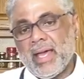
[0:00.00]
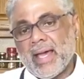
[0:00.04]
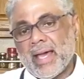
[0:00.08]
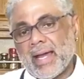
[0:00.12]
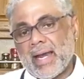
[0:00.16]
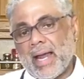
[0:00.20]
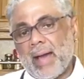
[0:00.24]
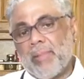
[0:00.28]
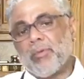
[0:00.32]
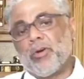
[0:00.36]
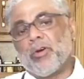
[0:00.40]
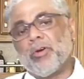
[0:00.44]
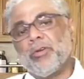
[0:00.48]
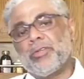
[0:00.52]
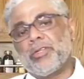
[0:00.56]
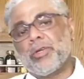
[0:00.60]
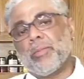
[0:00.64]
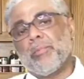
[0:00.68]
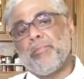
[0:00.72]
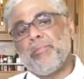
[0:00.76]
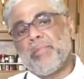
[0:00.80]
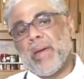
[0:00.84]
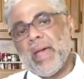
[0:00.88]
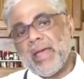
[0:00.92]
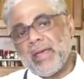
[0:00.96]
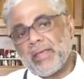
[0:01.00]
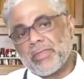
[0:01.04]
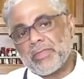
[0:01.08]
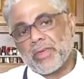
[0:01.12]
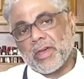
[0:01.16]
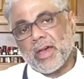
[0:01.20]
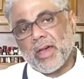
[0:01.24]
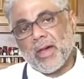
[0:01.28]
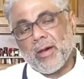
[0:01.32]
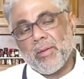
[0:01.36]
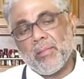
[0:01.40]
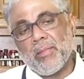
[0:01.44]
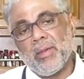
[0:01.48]
And I'm going to bake
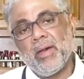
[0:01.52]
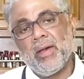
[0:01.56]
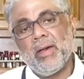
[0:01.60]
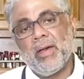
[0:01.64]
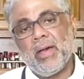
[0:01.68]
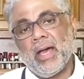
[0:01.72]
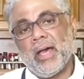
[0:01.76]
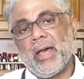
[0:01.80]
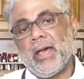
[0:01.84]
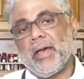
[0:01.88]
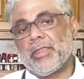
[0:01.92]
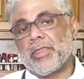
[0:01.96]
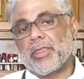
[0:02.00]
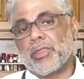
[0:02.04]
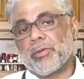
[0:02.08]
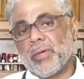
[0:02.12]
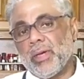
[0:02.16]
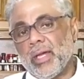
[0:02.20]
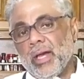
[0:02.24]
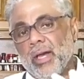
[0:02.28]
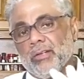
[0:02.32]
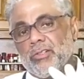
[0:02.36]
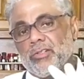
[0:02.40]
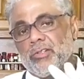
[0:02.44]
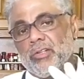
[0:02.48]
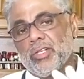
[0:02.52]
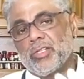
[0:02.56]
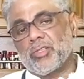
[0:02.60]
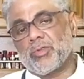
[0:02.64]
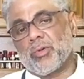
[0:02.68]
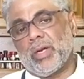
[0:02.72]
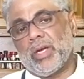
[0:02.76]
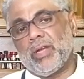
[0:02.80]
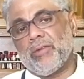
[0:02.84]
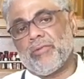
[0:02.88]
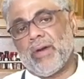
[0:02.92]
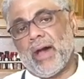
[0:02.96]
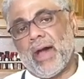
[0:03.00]
them at
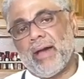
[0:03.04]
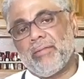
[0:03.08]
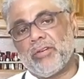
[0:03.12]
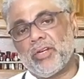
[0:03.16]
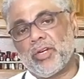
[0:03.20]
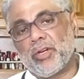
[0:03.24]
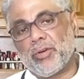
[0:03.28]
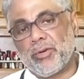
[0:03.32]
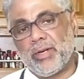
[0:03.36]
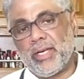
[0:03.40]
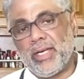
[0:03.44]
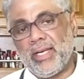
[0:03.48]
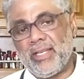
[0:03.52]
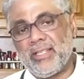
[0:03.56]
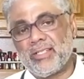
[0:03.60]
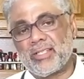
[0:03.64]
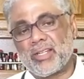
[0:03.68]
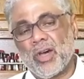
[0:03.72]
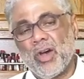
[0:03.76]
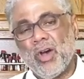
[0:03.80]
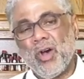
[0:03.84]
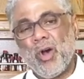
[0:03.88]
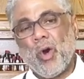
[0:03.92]
325 degrees